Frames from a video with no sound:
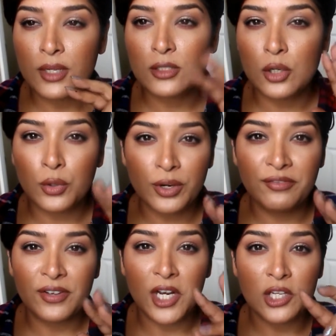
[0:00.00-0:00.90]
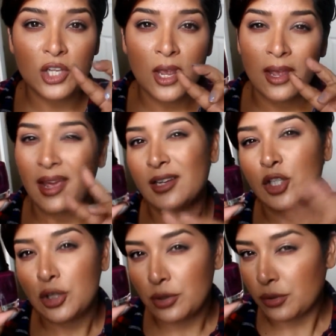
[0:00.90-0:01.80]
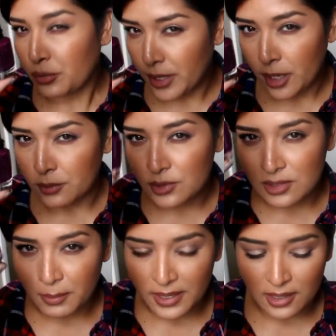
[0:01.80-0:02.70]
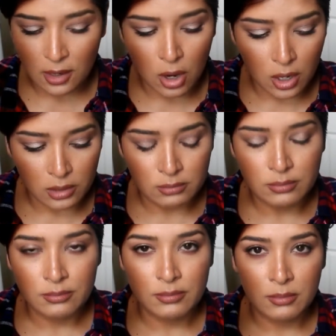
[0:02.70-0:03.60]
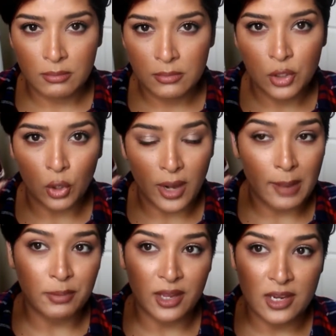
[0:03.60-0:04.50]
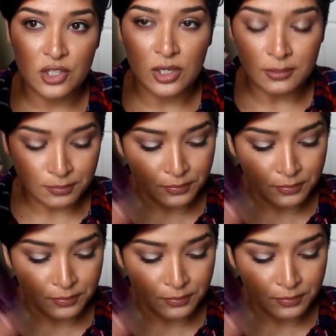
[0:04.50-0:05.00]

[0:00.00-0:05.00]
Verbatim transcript: So cream finish and two to three coats, depending on your application.